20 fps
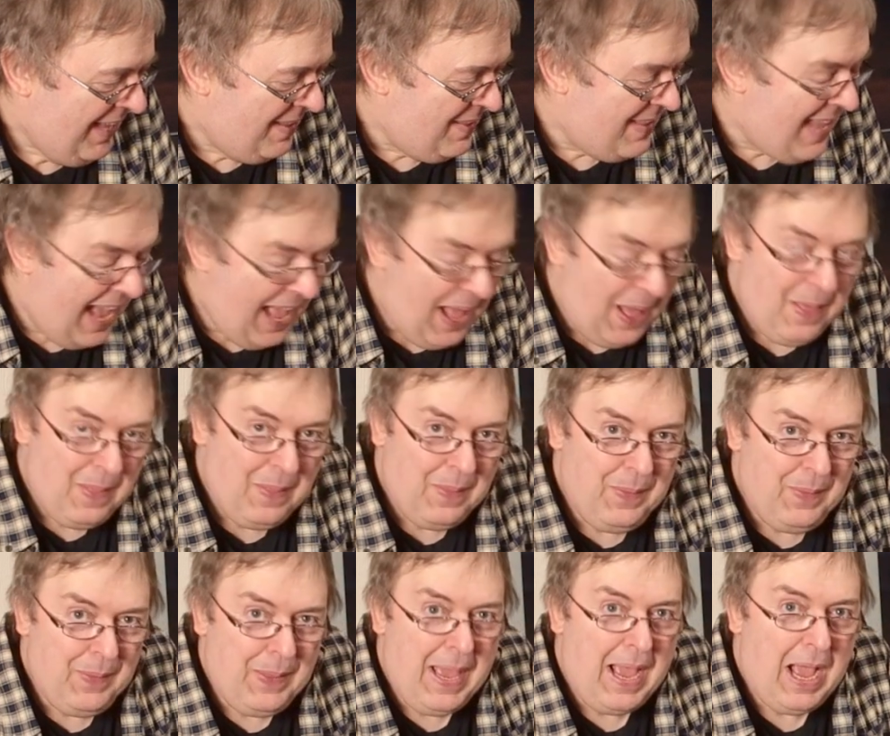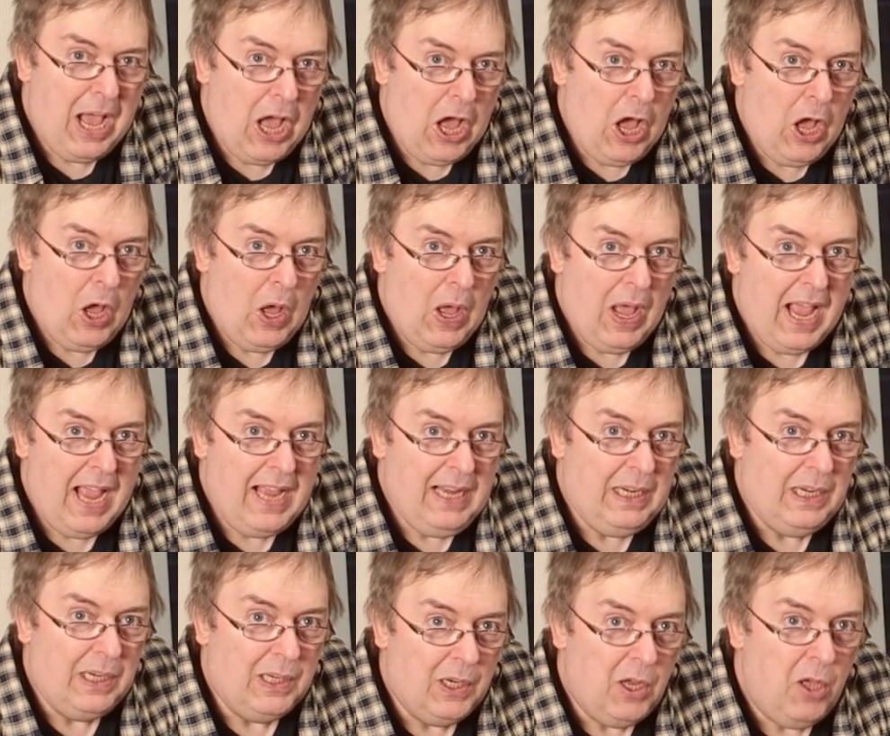Now, there are a
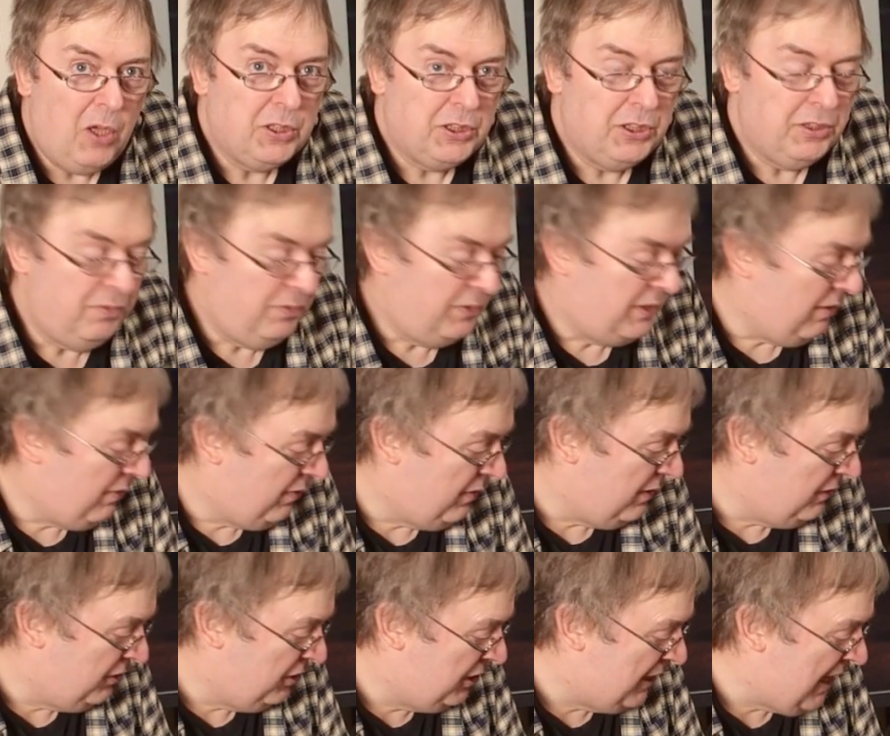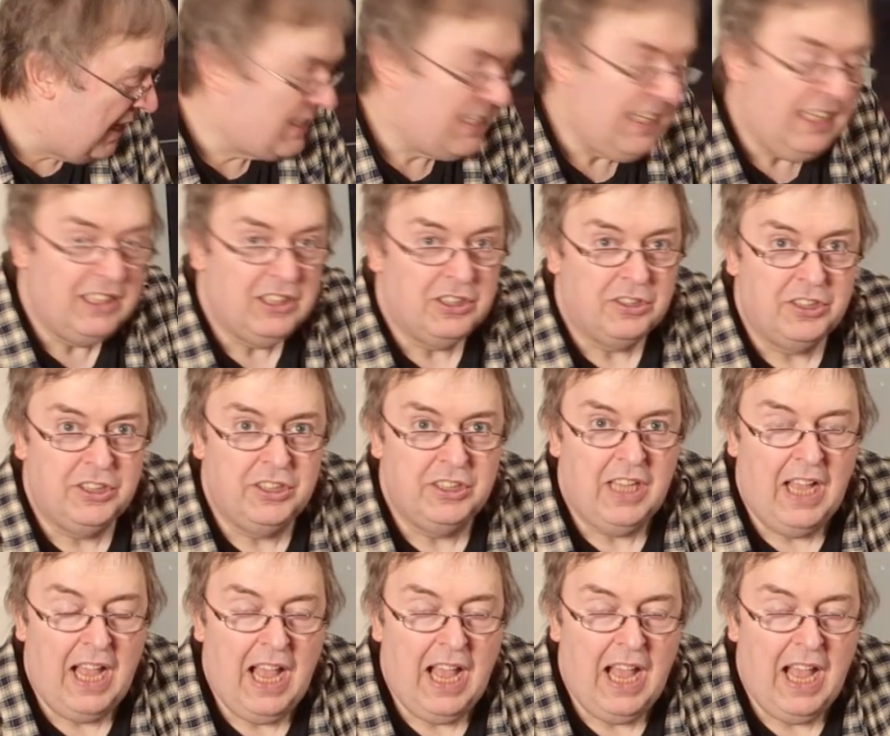lot of different settings,